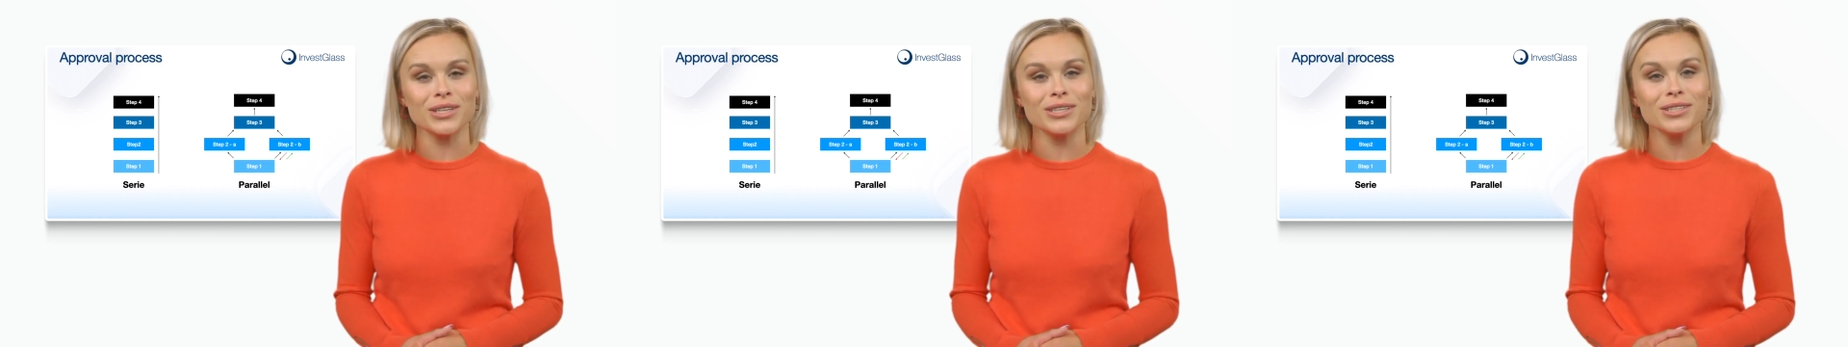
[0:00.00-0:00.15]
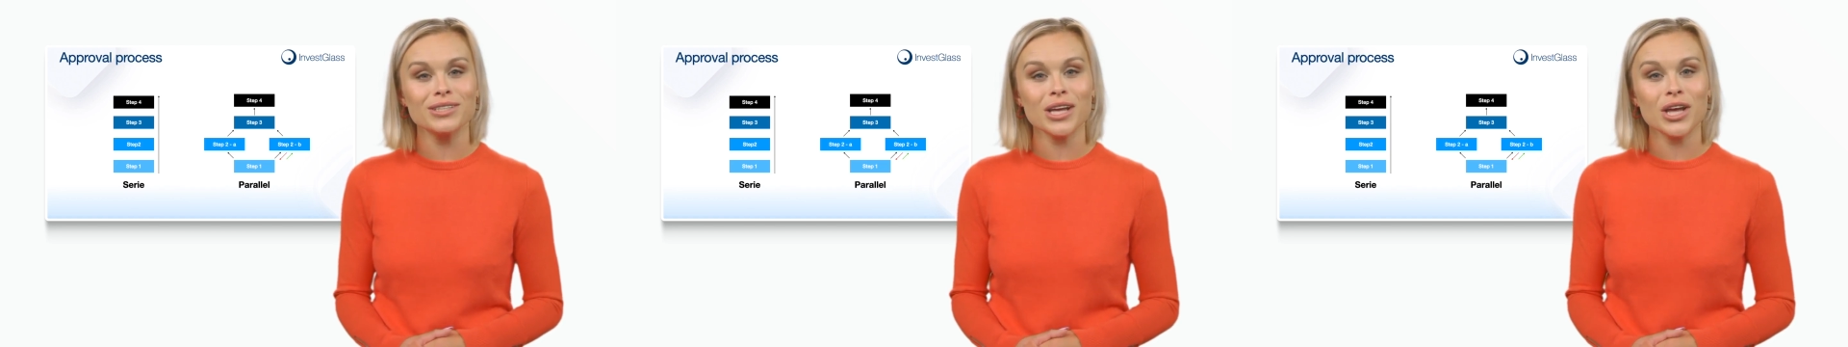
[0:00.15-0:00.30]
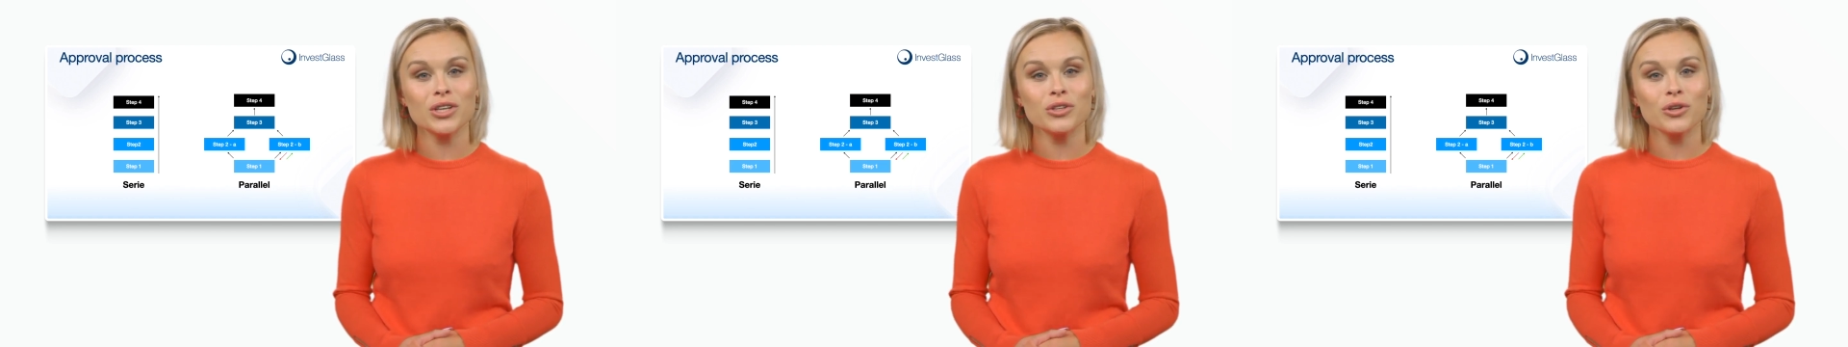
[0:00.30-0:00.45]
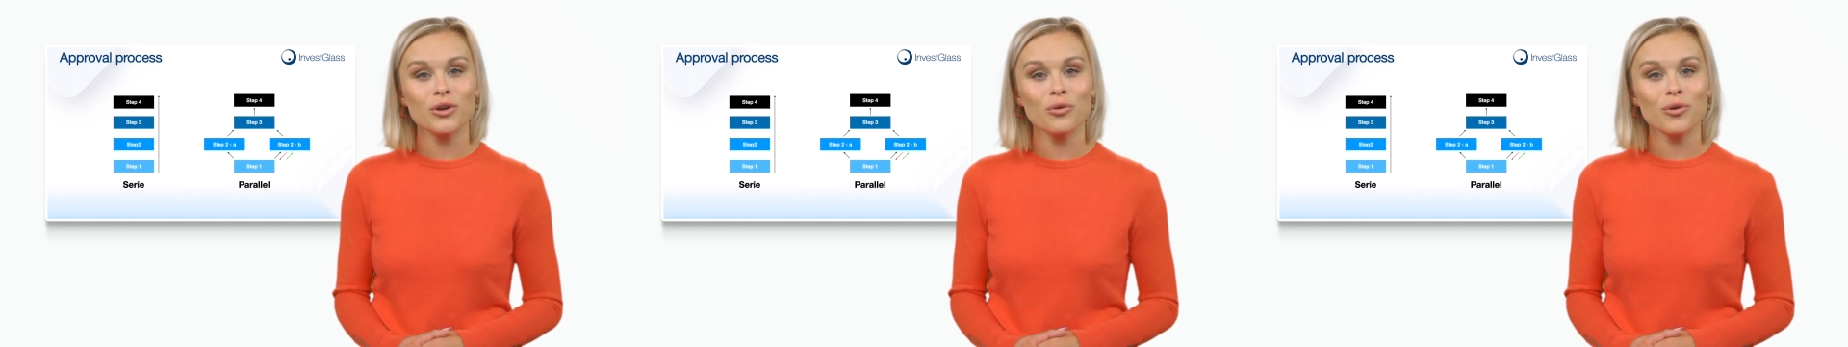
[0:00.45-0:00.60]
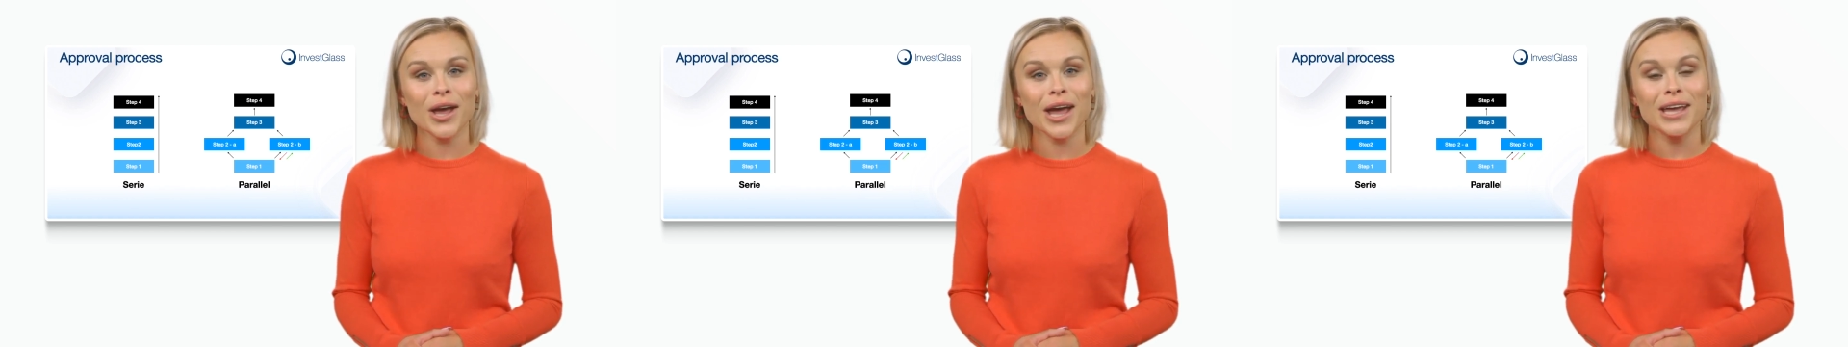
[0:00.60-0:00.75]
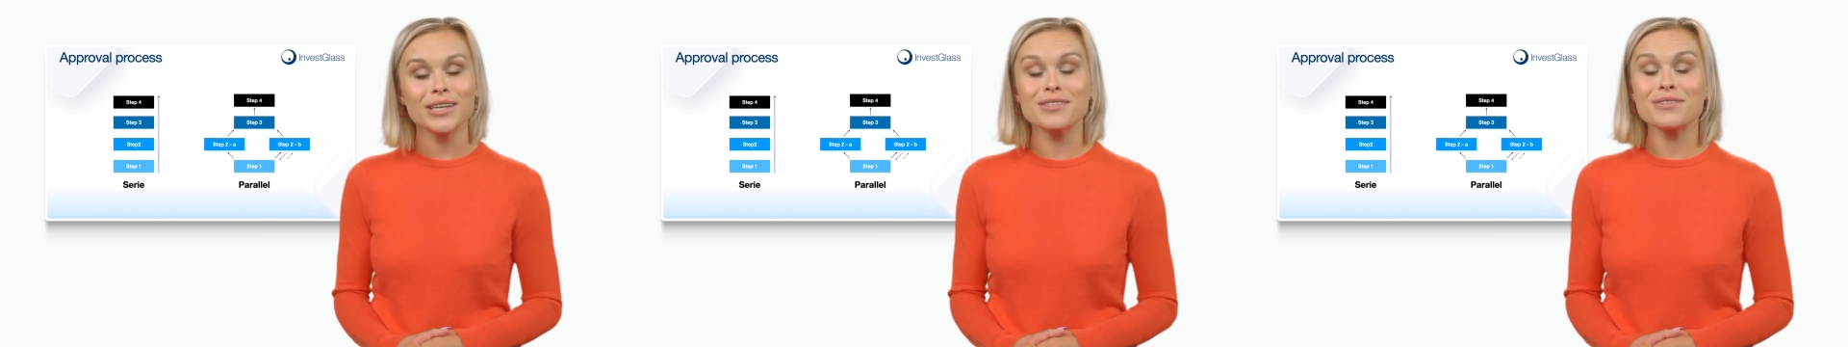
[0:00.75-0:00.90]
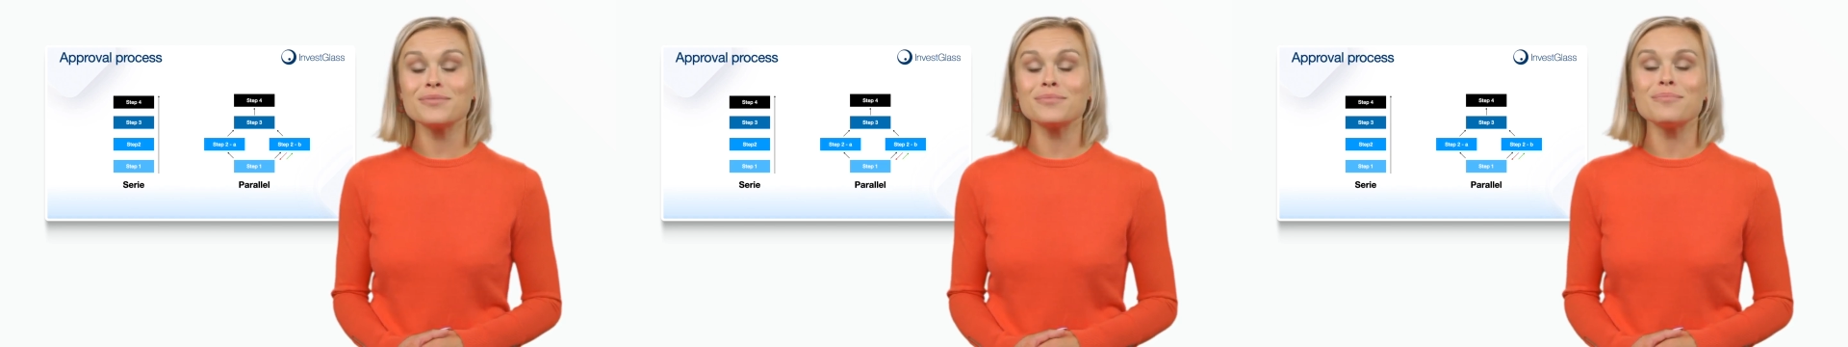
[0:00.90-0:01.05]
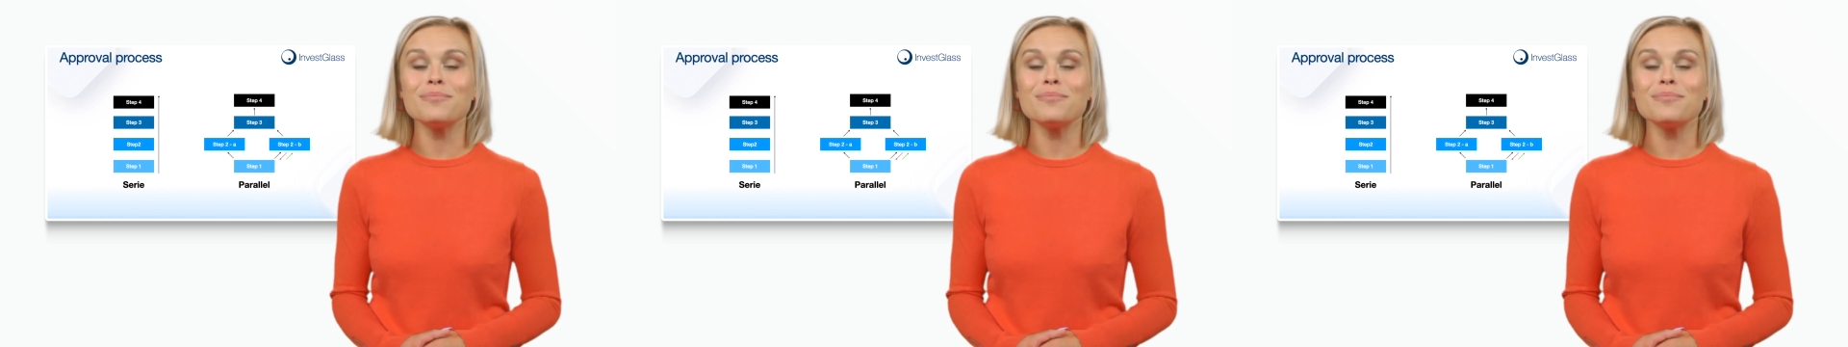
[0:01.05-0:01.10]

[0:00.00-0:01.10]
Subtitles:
is not correct,